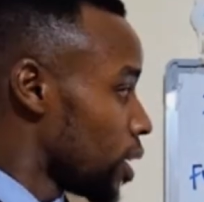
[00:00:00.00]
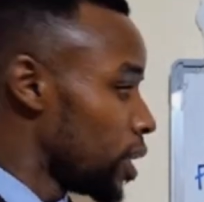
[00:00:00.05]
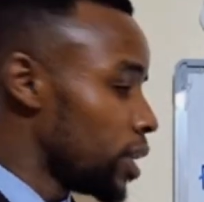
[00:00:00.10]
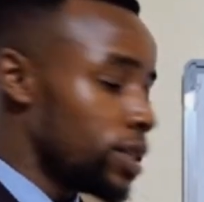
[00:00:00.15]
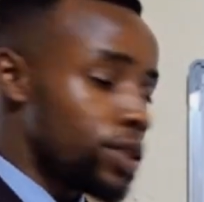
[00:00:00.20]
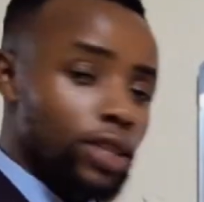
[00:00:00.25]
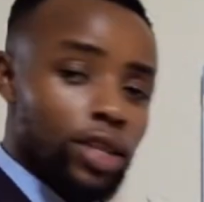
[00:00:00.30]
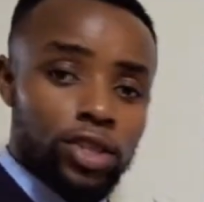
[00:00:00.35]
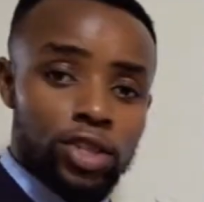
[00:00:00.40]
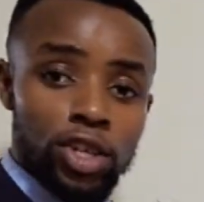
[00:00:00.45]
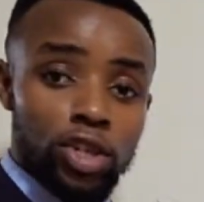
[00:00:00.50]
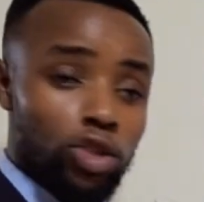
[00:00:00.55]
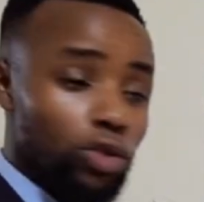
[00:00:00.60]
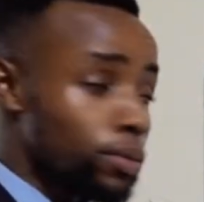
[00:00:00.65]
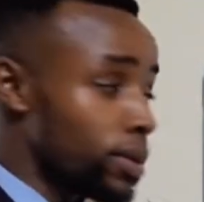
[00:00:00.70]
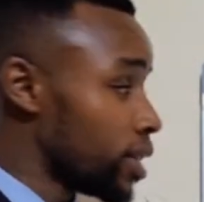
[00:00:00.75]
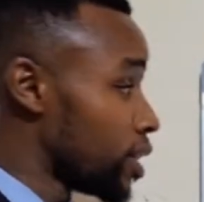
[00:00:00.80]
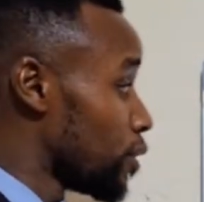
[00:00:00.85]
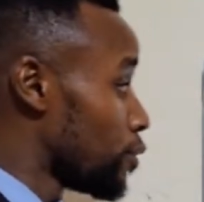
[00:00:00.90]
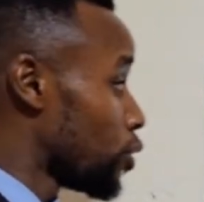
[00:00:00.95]
Ladies and
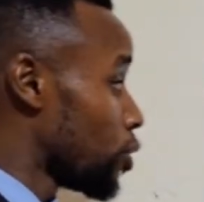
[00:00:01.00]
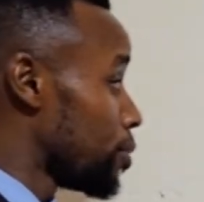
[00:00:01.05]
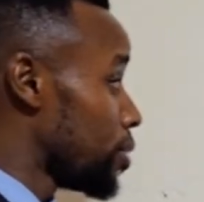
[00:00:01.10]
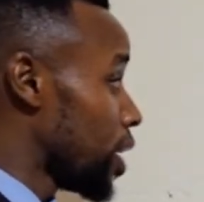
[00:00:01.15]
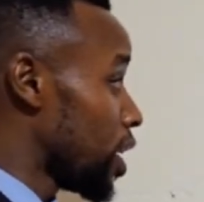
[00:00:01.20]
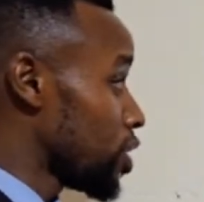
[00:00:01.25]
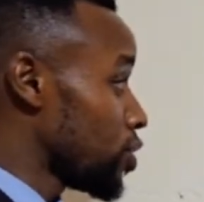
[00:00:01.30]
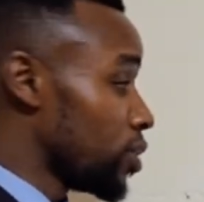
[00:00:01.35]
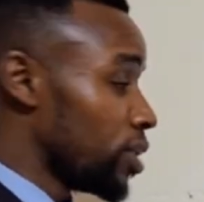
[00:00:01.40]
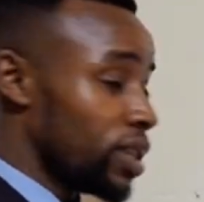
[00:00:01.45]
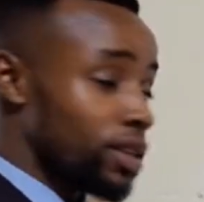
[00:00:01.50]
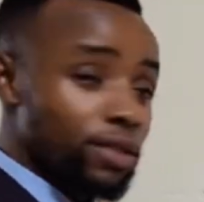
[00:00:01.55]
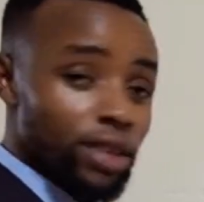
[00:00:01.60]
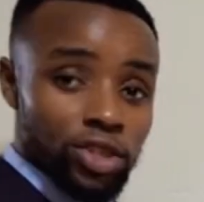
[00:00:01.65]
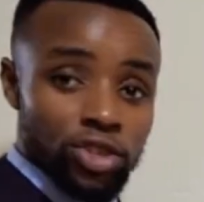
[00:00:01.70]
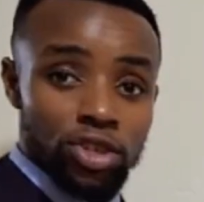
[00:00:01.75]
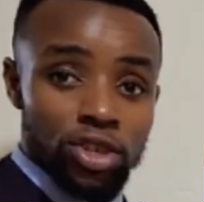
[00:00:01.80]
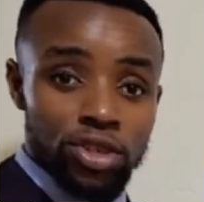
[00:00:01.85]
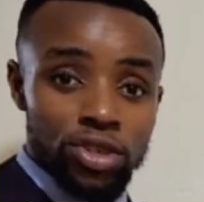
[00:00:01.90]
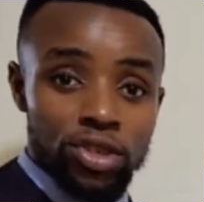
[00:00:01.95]
gentlemen, the formulas will
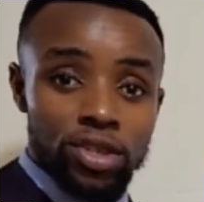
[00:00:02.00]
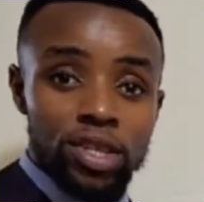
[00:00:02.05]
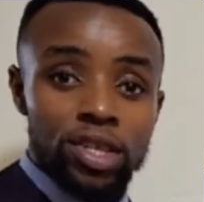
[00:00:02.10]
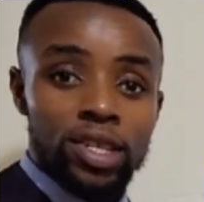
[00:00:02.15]
never change.